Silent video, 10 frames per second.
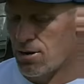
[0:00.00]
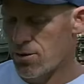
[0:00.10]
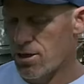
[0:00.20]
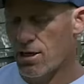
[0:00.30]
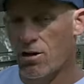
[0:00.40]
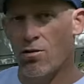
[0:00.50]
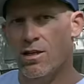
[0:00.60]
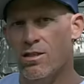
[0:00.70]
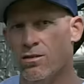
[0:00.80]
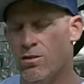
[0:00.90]
and we're going to crush
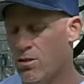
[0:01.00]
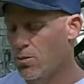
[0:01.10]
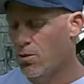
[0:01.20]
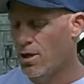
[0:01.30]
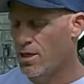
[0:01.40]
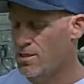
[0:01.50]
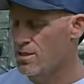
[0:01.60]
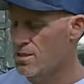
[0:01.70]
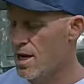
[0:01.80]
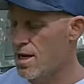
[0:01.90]
those two points.
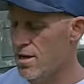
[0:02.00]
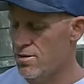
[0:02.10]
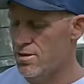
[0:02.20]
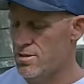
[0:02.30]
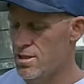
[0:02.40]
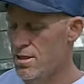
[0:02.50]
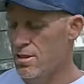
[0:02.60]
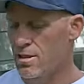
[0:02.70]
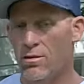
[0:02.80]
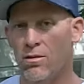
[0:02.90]
Inside here there's
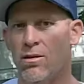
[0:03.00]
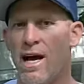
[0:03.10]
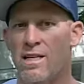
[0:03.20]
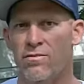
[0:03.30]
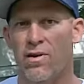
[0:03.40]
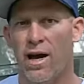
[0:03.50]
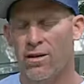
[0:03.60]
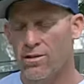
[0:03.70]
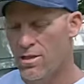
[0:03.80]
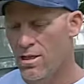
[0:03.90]
little glass
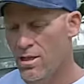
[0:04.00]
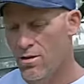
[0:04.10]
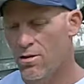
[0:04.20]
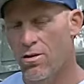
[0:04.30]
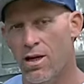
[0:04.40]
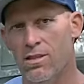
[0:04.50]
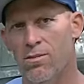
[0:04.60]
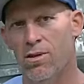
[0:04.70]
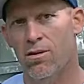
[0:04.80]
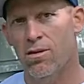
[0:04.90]
vials. You crush them
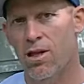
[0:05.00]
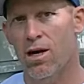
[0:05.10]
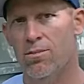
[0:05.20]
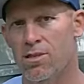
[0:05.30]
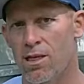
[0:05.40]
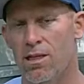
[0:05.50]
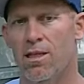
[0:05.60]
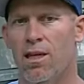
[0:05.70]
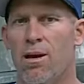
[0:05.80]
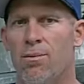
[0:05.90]
with your thumbs, and then
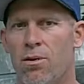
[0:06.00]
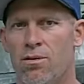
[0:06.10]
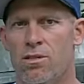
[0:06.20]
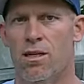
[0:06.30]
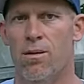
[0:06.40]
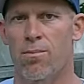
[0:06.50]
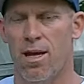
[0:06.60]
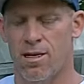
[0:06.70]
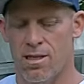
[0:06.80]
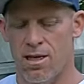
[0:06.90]
the chemicals are going to
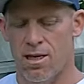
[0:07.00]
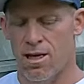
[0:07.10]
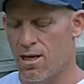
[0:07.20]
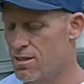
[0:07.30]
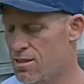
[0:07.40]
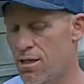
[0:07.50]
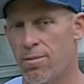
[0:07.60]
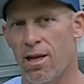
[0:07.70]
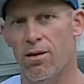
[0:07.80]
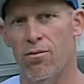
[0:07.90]
mix, and it's going to
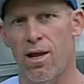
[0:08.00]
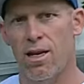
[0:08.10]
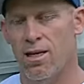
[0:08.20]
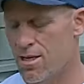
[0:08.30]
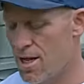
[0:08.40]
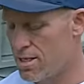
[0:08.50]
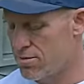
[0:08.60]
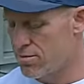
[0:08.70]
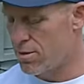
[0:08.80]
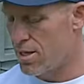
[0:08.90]
make it ready to test
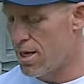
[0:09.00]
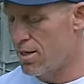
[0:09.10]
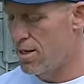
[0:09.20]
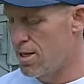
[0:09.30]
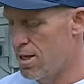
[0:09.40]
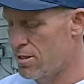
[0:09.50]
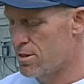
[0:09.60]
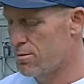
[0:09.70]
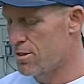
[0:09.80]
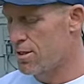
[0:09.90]
for lead. And so
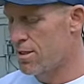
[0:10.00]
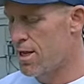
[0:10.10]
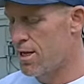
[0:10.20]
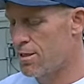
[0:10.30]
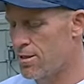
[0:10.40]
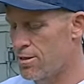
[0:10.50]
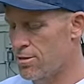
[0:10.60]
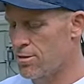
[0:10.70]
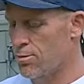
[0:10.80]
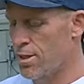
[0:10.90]
I'm just going to take,
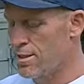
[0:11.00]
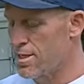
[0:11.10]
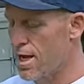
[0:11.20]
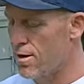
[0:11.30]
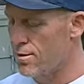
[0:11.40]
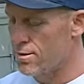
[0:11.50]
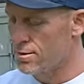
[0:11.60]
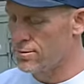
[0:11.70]
squeeze down,